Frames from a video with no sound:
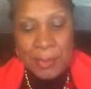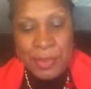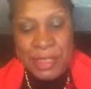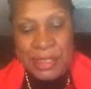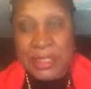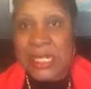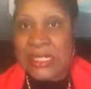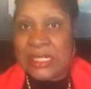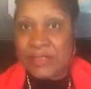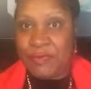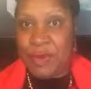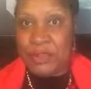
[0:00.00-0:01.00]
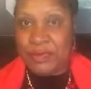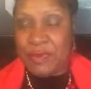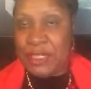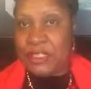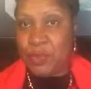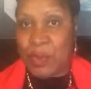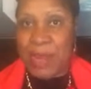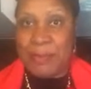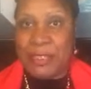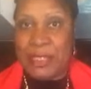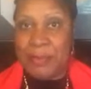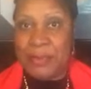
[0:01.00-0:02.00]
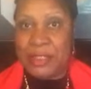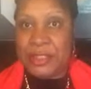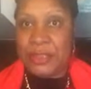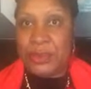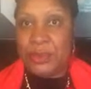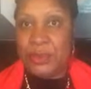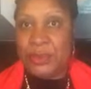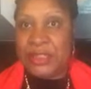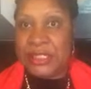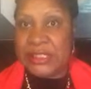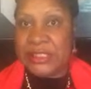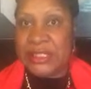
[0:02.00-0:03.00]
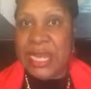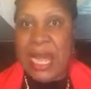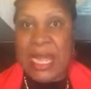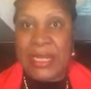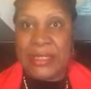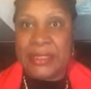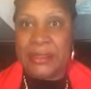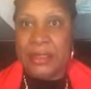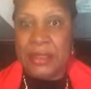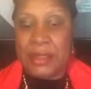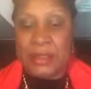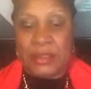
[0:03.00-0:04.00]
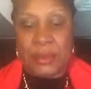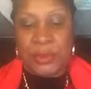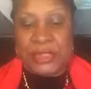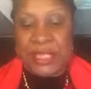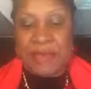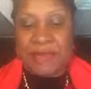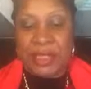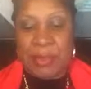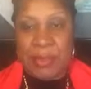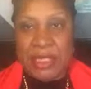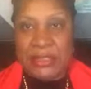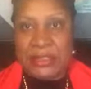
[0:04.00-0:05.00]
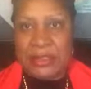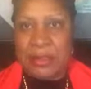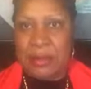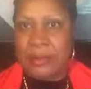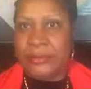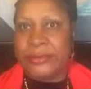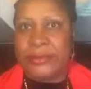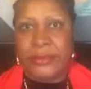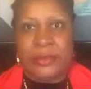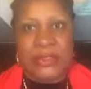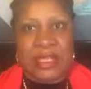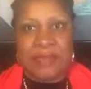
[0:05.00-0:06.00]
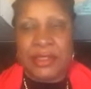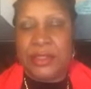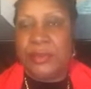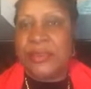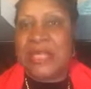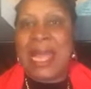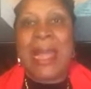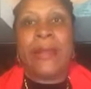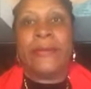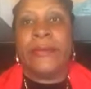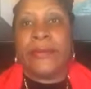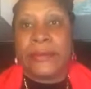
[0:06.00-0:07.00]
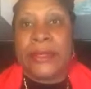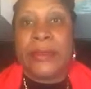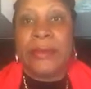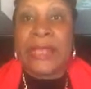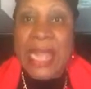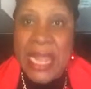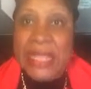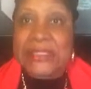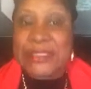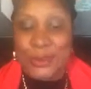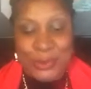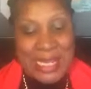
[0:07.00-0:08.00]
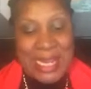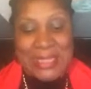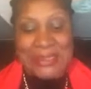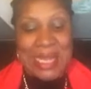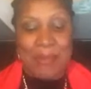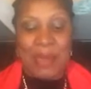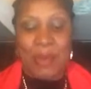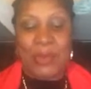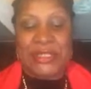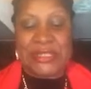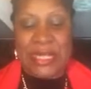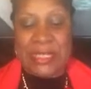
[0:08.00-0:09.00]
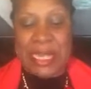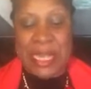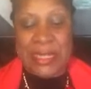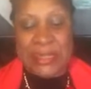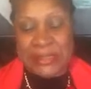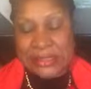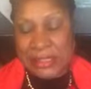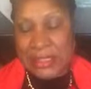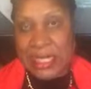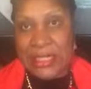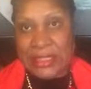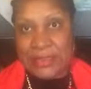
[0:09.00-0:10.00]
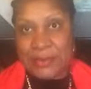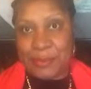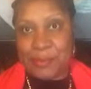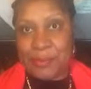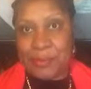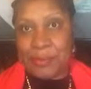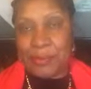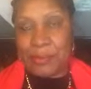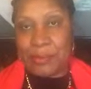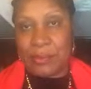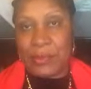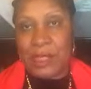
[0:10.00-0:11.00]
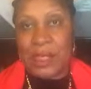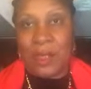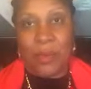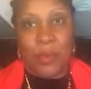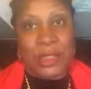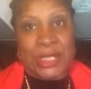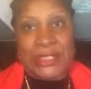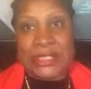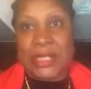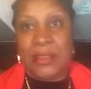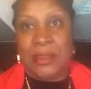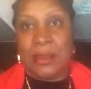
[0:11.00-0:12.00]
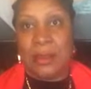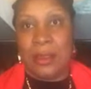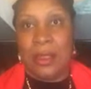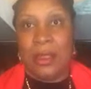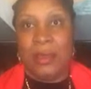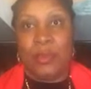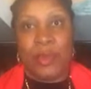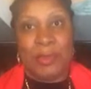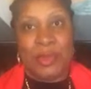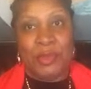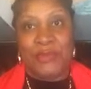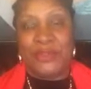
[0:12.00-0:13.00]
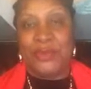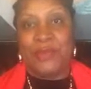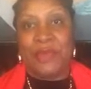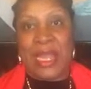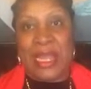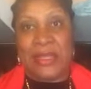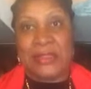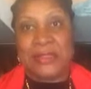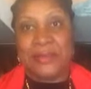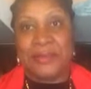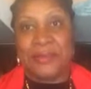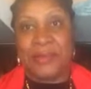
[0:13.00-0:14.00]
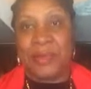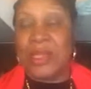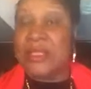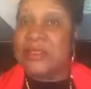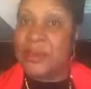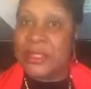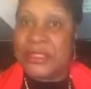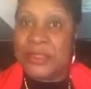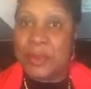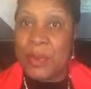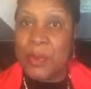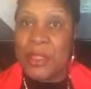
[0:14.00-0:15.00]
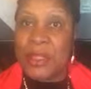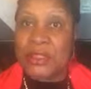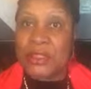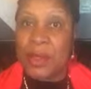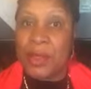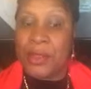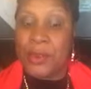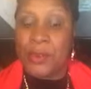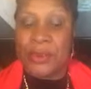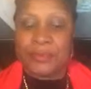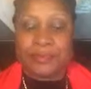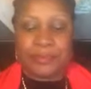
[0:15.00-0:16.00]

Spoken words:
But let's first finish wrapping up the 269 and 270 message, or 270, 270, I don't know, the last 2 days. How about we say that? Listen, ladies, what I tell you? We move too fast. So this is what we're going to start doing.